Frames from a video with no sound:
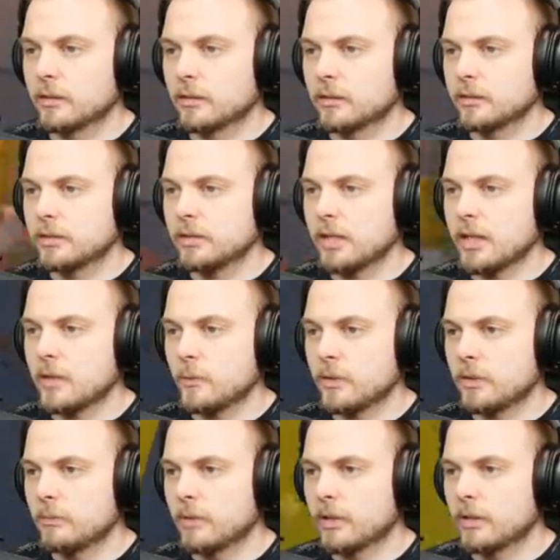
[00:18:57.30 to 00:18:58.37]
Say it
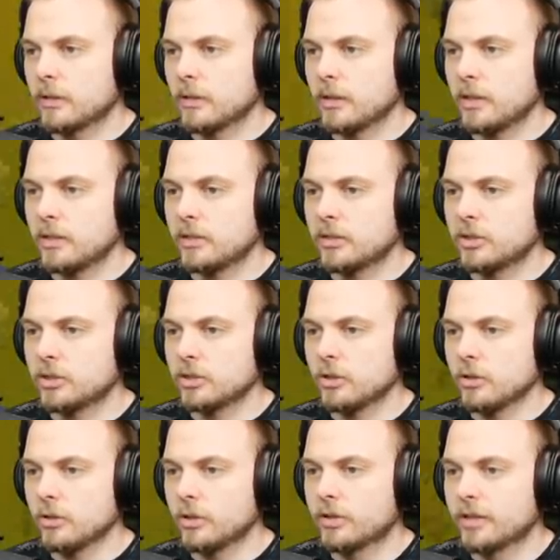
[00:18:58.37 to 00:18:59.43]
with me. This is so
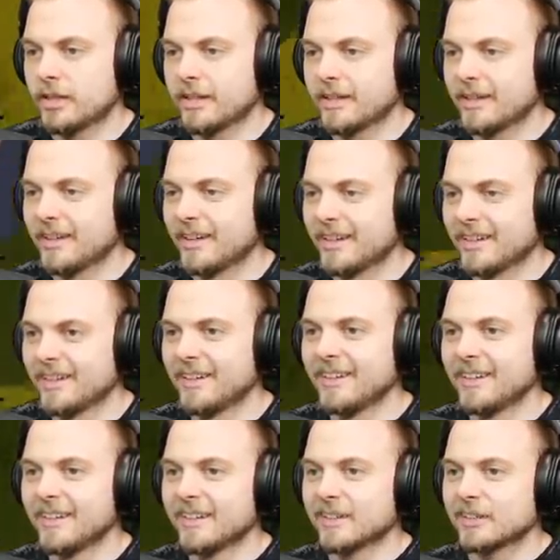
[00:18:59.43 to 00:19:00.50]
ugly.
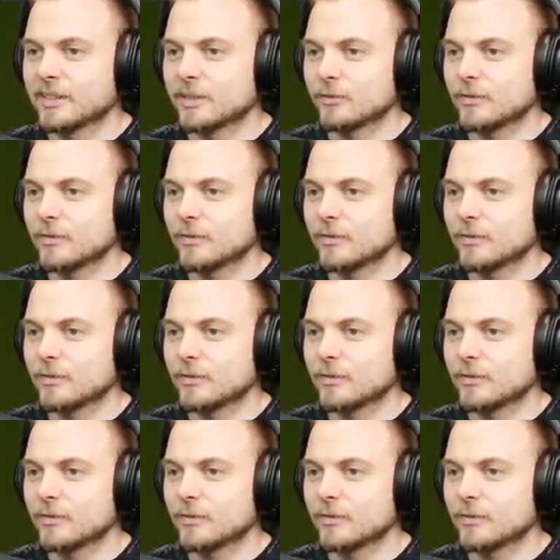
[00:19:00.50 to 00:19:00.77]
This is